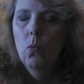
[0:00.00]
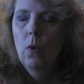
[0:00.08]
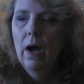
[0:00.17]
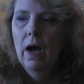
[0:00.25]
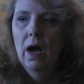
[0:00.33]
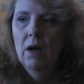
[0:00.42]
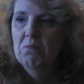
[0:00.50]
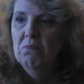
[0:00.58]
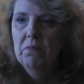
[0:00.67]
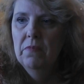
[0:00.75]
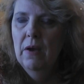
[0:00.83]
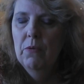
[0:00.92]

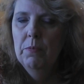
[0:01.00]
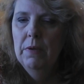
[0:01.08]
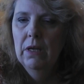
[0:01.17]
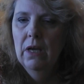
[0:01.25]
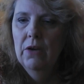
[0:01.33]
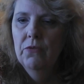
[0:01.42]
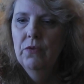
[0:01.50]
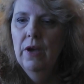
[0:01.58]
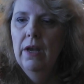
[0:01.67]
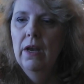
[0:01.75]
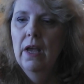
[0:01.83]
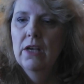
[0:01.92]
That would be a lot of
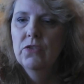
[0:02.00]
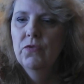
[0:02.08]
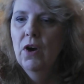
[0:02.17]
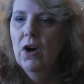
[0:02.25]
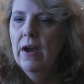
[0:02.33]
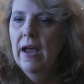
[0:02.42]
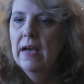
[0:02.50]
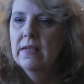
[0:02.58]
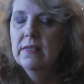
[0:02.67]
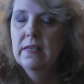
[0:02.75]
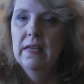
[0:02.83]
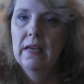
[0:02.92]
fun. As far
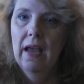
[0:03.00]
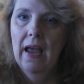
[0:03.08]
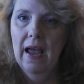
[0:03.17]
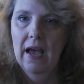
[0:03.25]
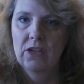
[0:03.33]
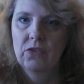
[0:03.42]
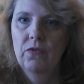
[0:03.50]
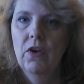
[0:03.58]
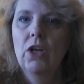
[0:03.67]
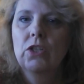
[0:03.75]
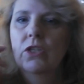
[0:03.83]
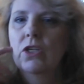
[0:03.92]
as the
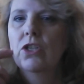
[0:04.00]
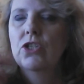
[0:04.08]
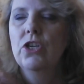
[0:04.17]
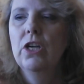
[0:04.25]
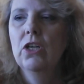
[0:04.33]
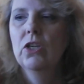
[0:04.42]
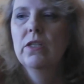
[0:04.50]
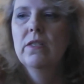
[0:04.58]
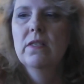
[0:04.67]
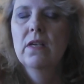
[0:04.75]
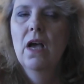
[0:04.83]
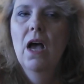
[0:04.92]
asphalt
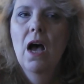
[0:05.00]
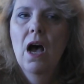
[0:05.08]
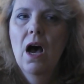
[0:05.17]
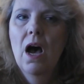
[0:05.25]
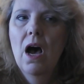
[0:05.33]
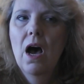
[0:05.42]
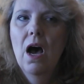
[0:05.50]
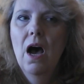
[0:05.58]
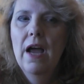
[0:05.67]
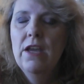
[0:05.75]
shingles, I